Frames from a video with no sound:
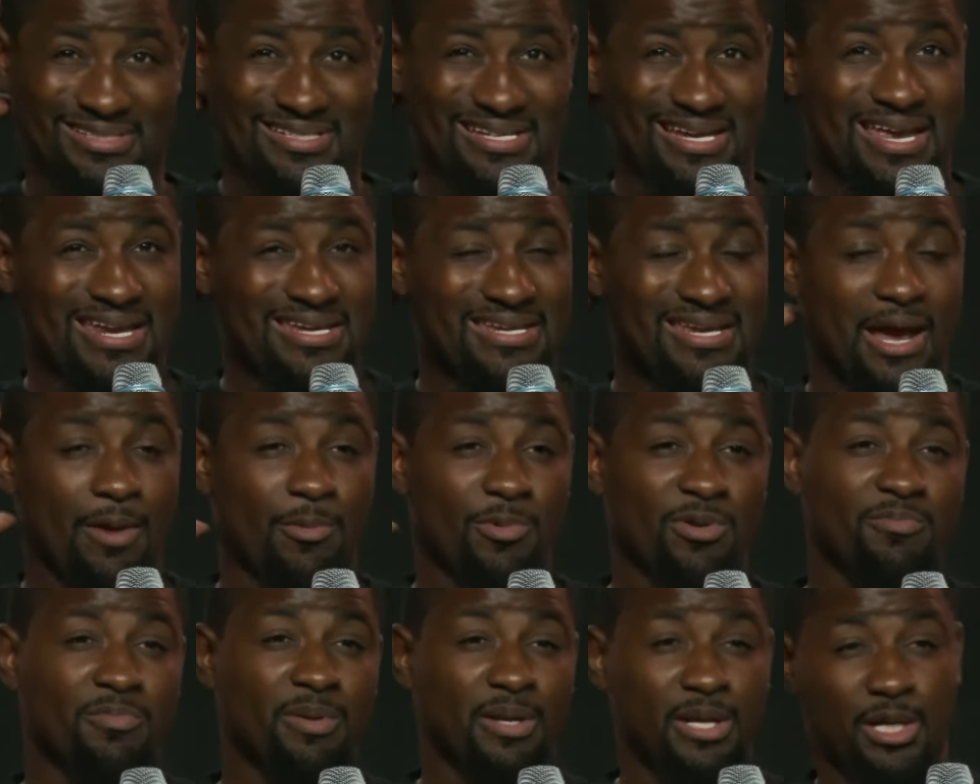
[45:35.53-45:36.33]
And yet
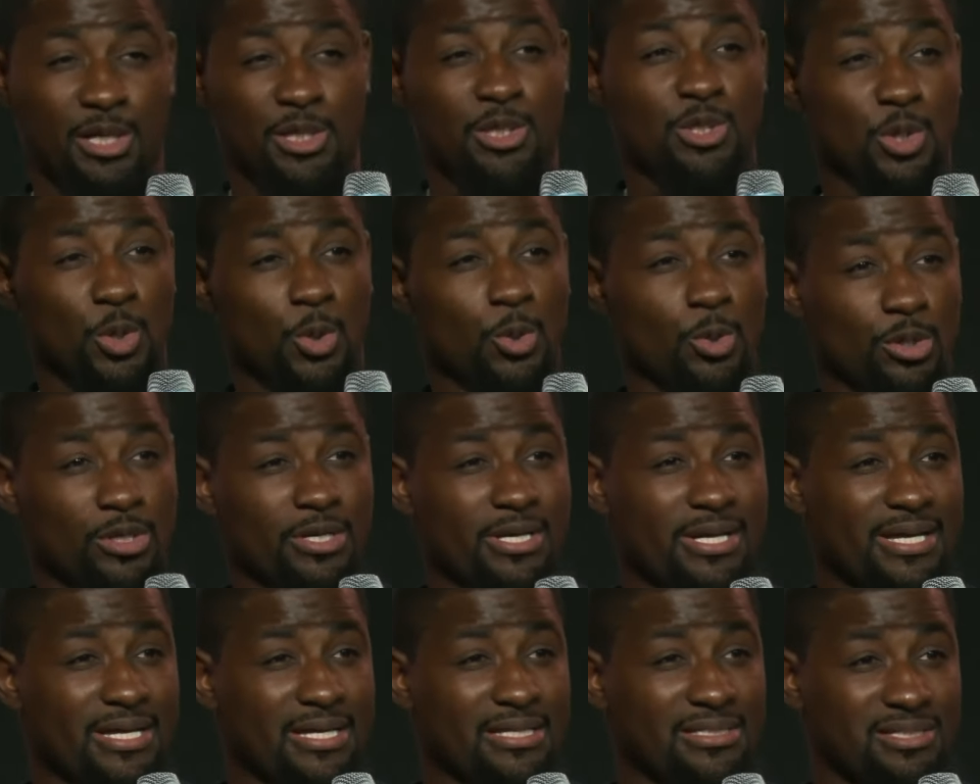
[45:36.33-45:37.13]
we've been
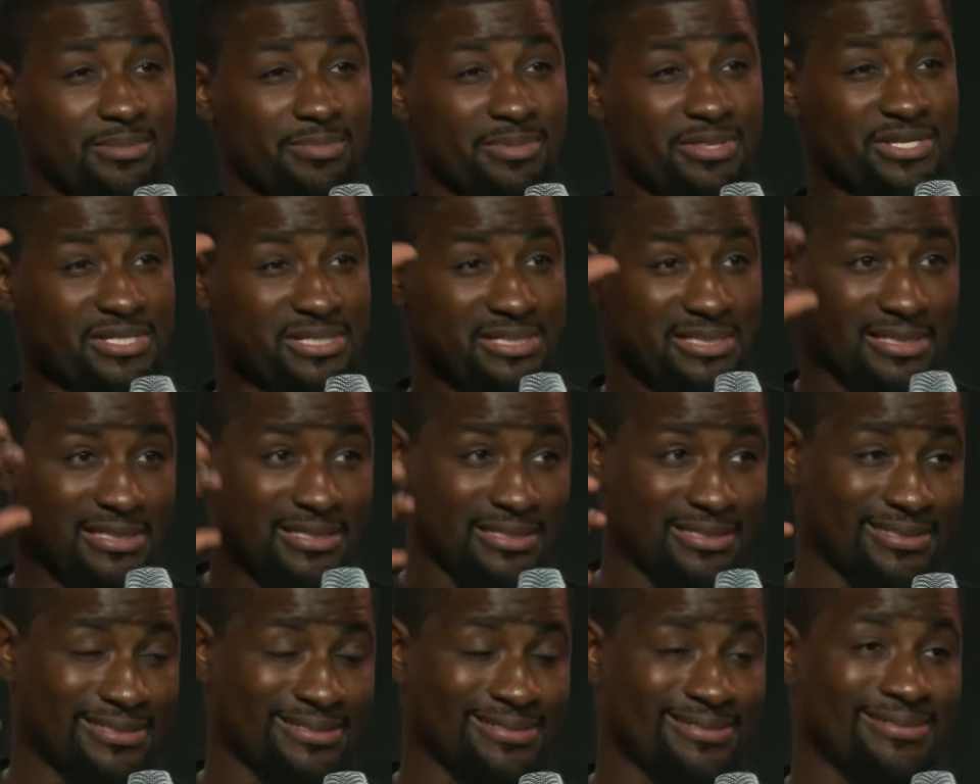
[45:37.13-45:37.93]
ignoring some of the
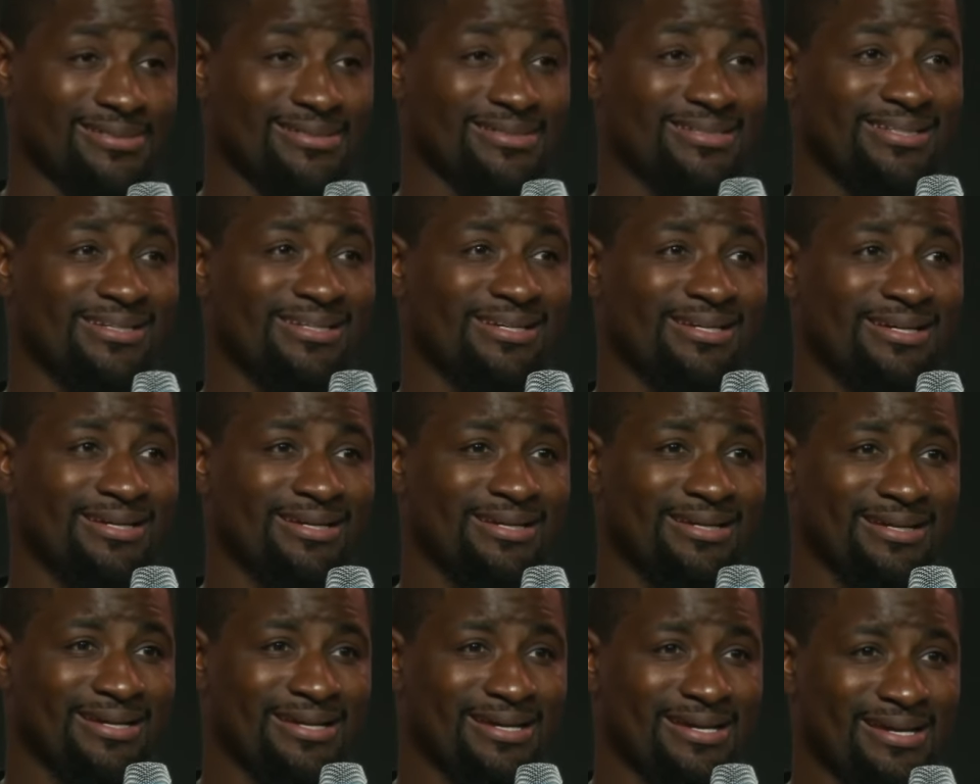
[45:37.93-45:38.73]
sin
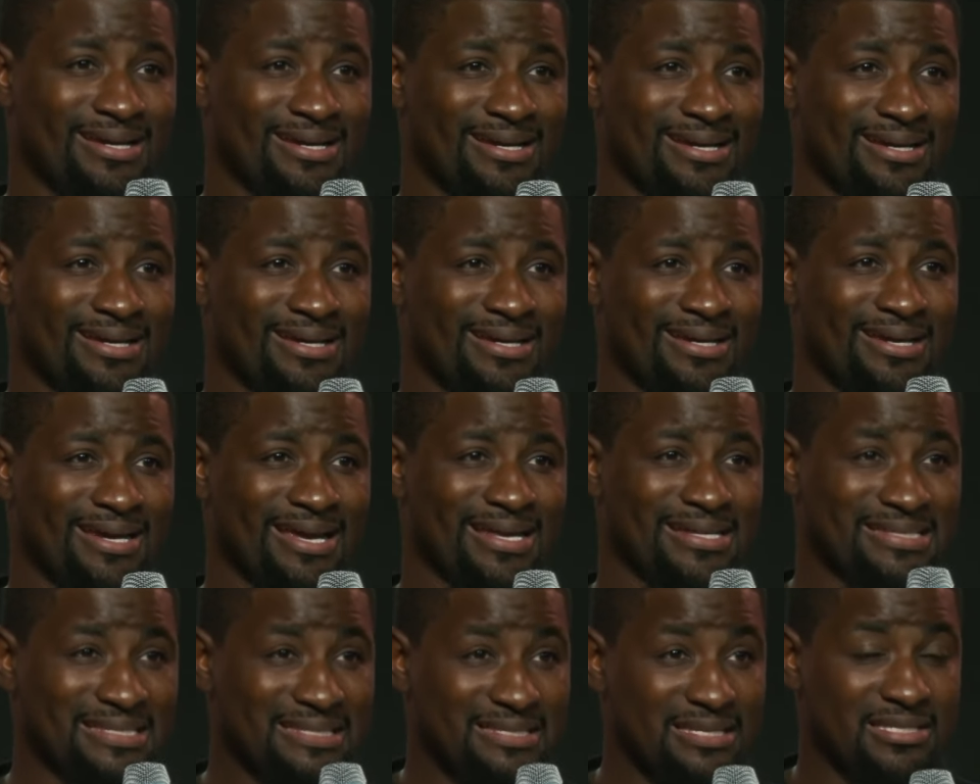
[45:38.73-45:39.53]

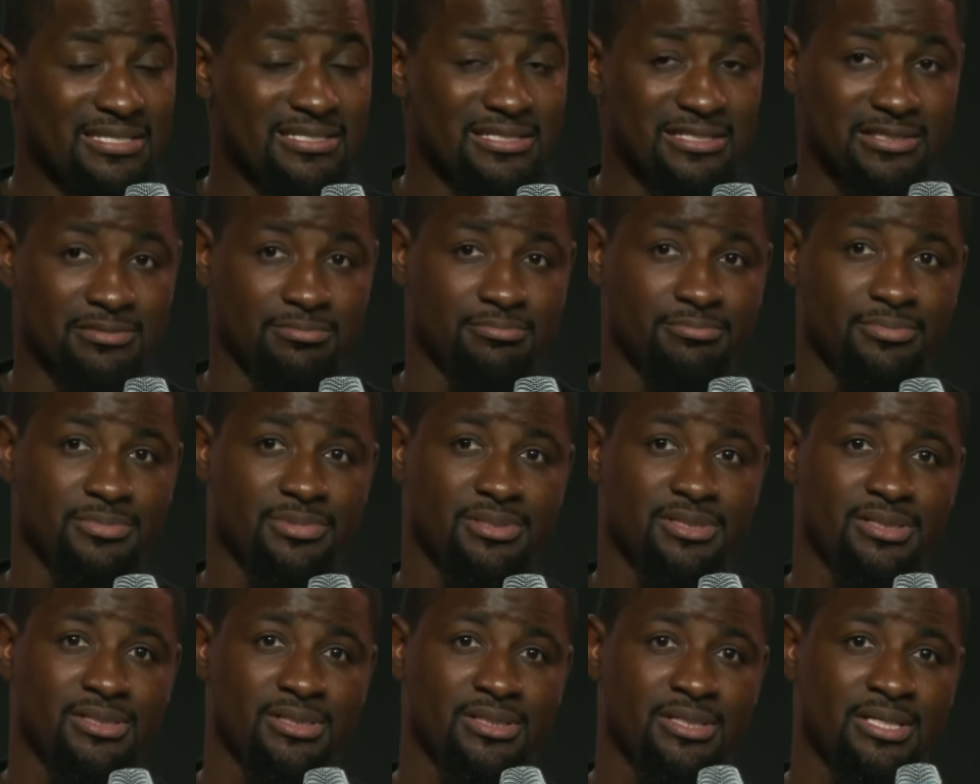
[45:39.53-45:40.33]
and
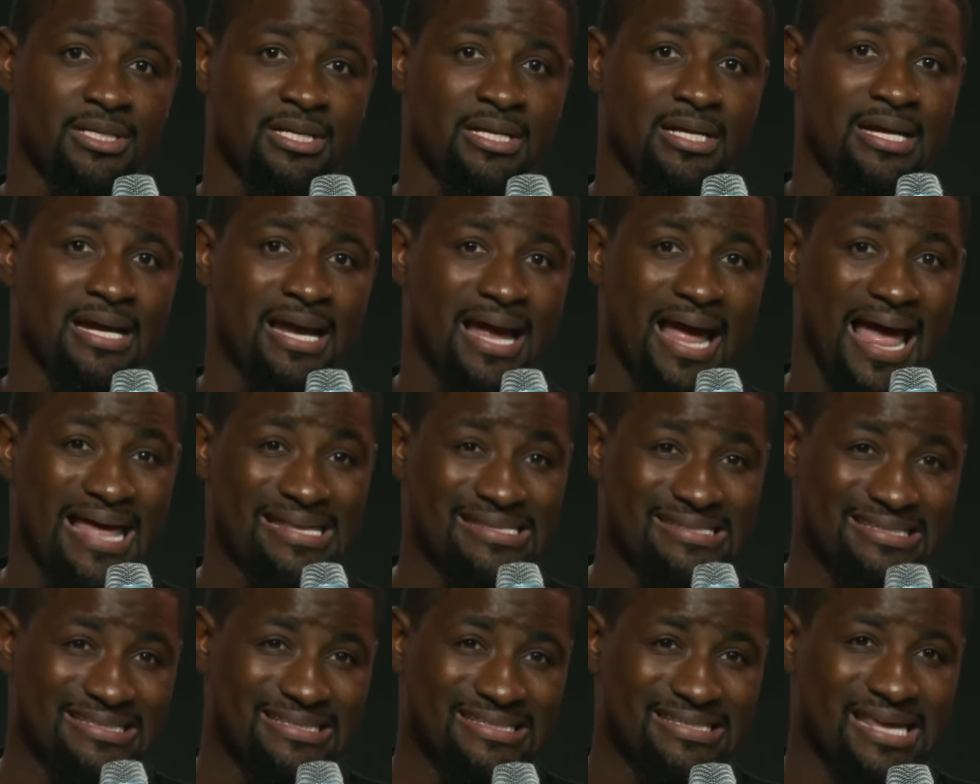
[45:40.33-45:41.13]
systems
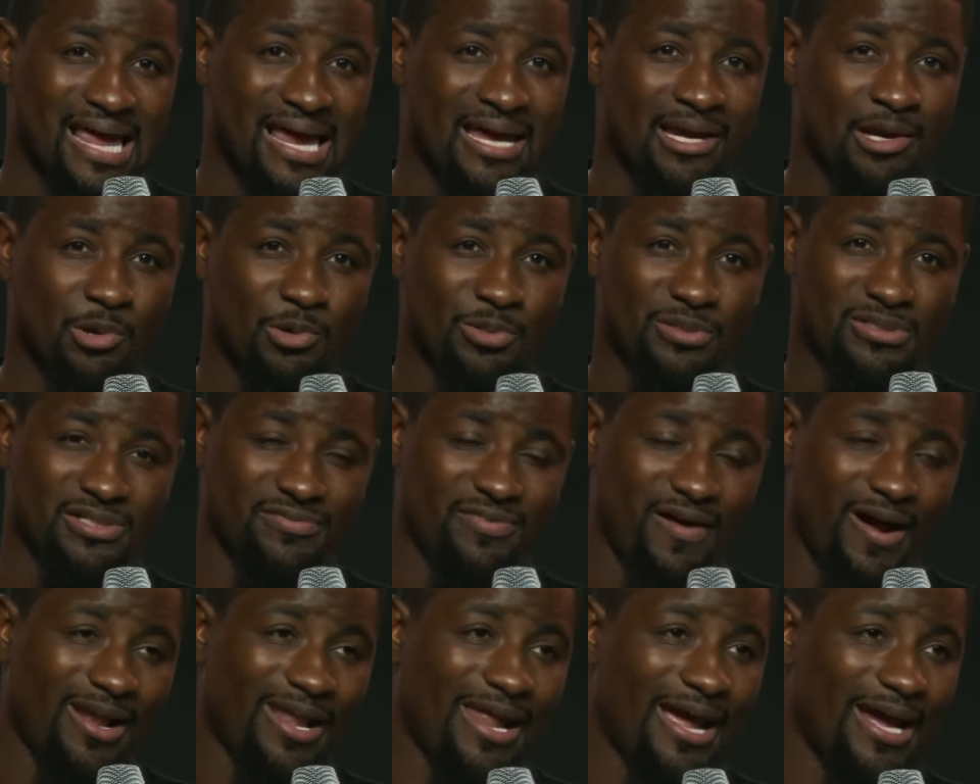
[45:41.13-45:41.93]
and cycles of
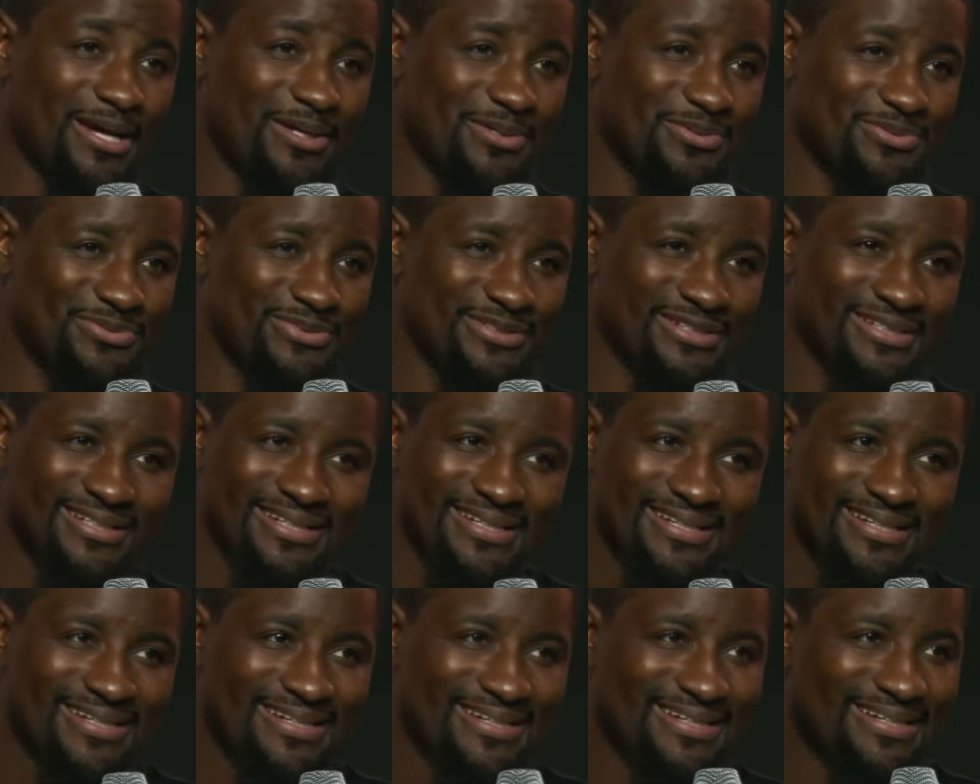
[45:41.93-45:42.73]
our life
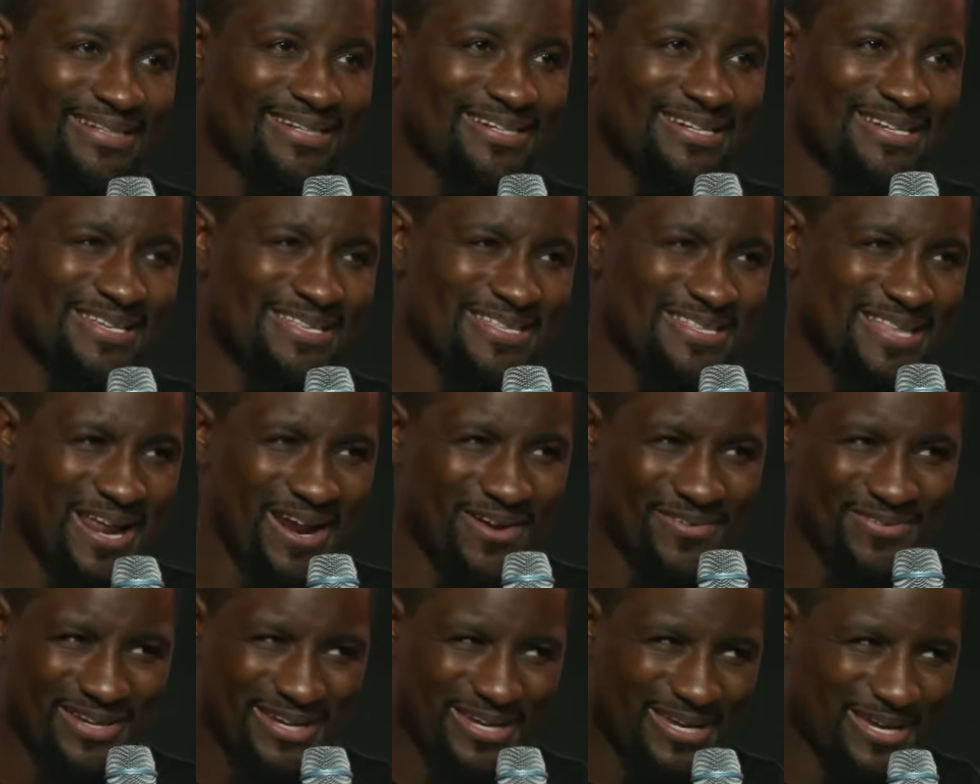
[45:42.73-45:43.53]
that
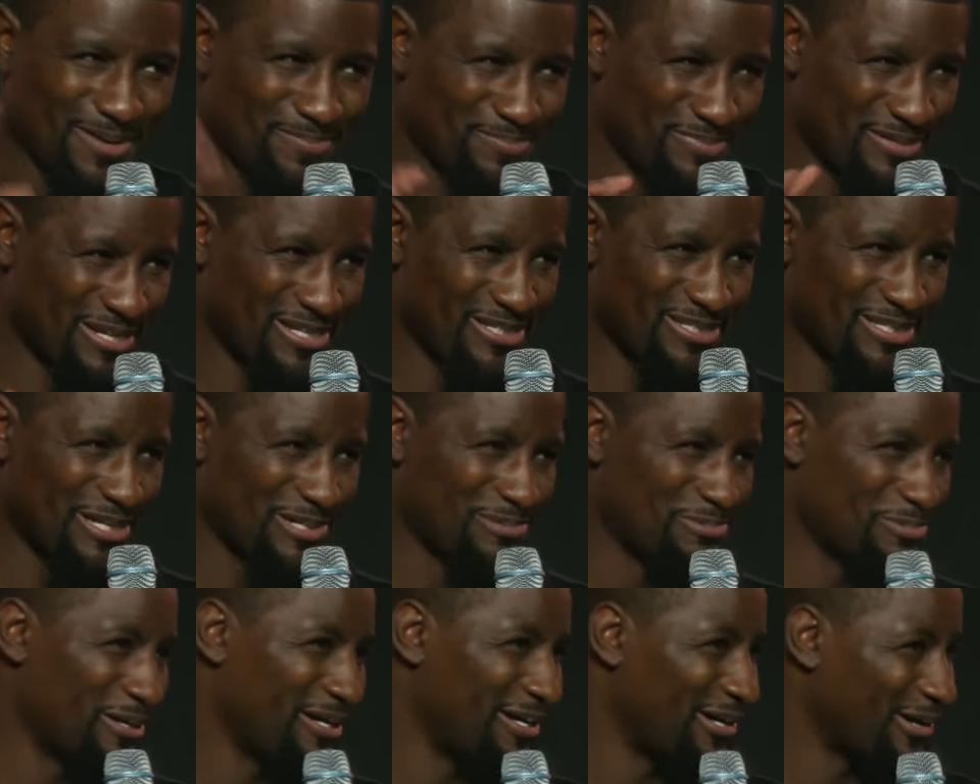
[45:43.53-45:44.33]
have kept us
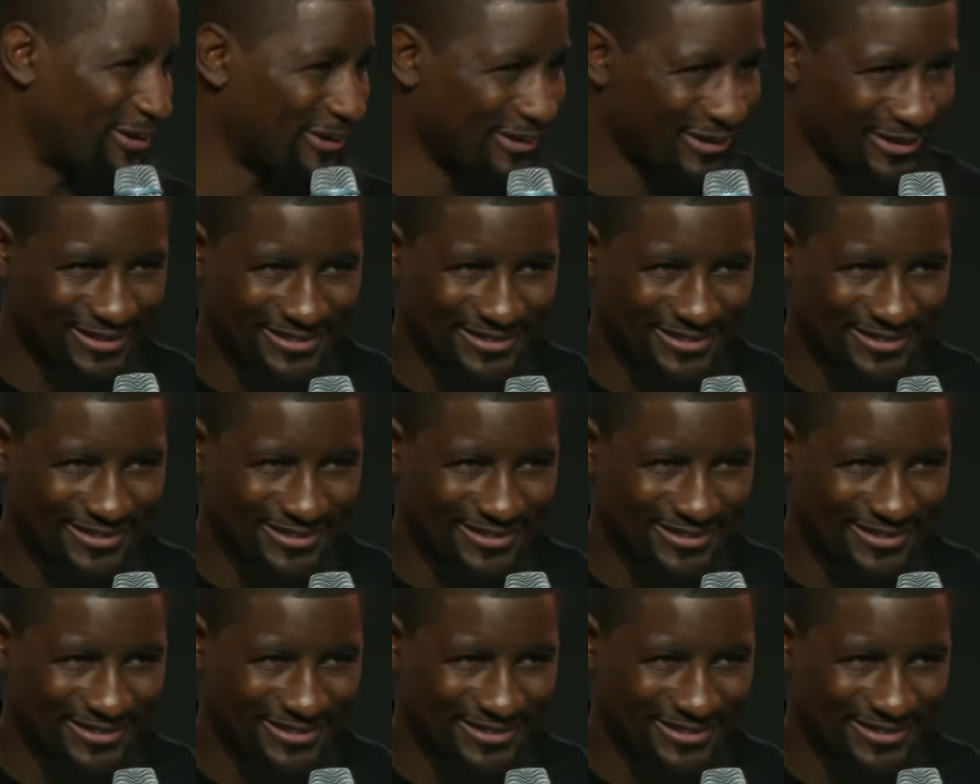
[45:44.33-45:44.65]
unwell.